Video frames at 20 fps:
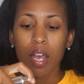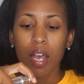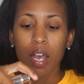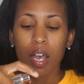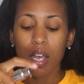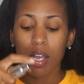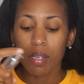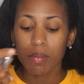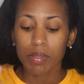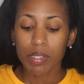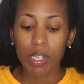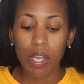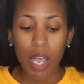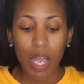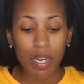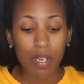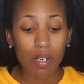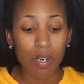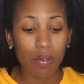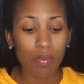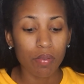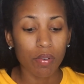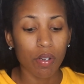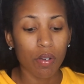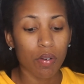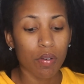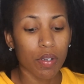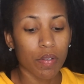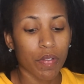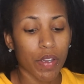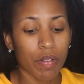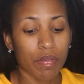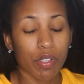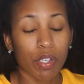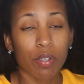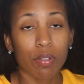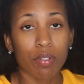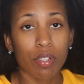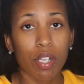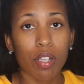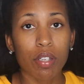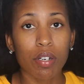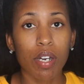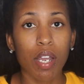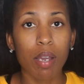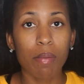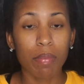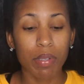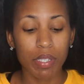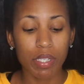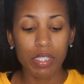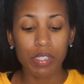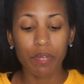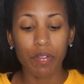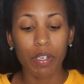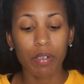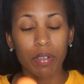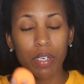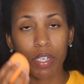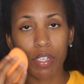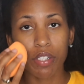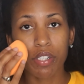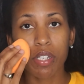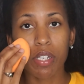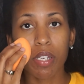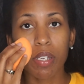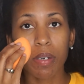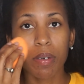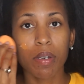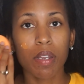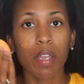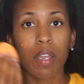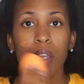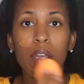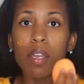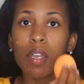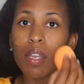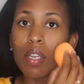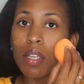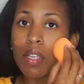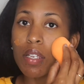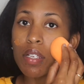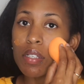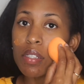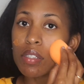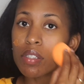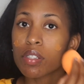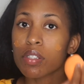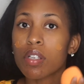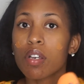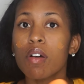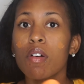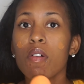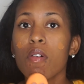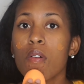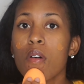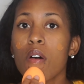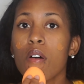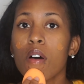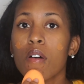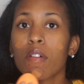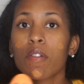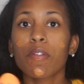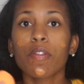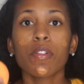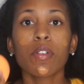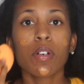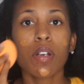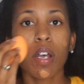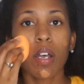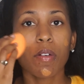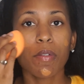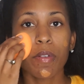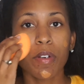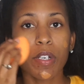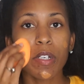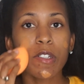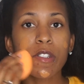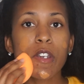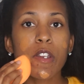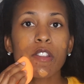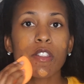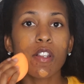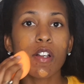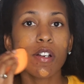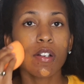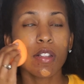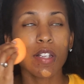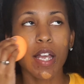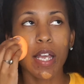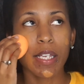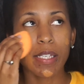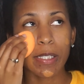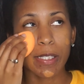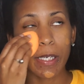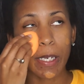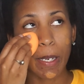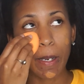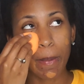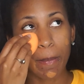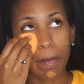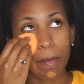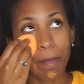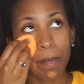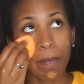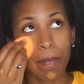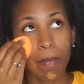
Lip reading: So I don't know if I've told y'all or not, but this foundation is so full coverage, long lasting,